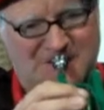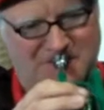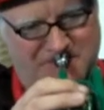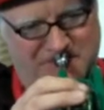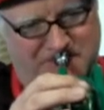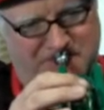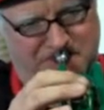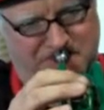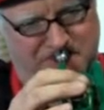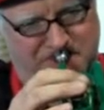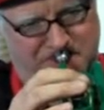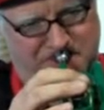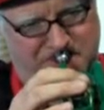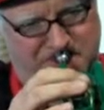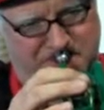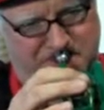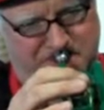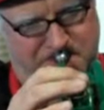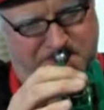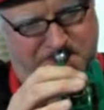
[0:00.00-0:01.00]

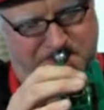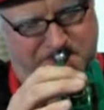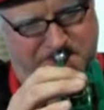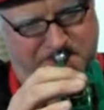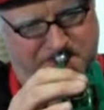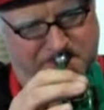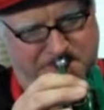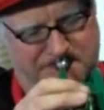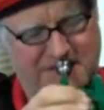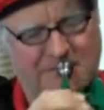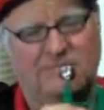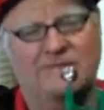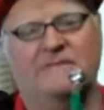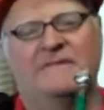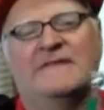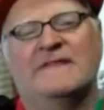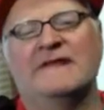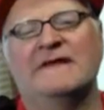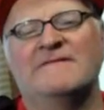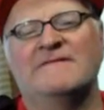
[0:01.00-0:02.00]

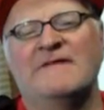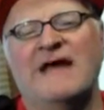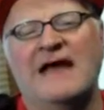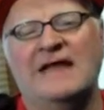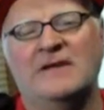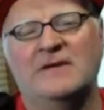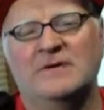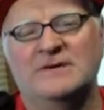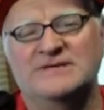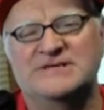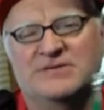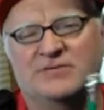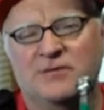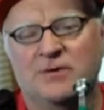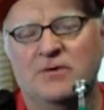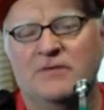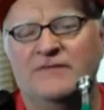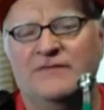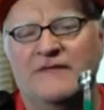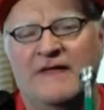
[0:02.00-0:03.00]
We think of that note as the
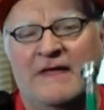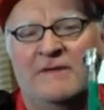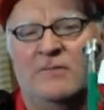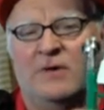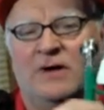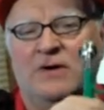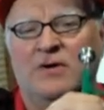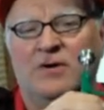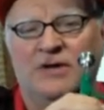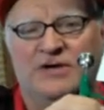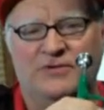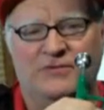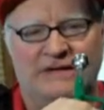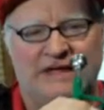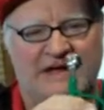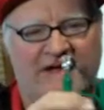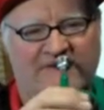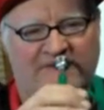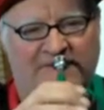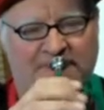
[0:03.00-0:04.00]
root. Then what chord do we
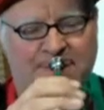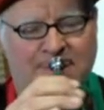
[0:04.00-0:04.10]
have?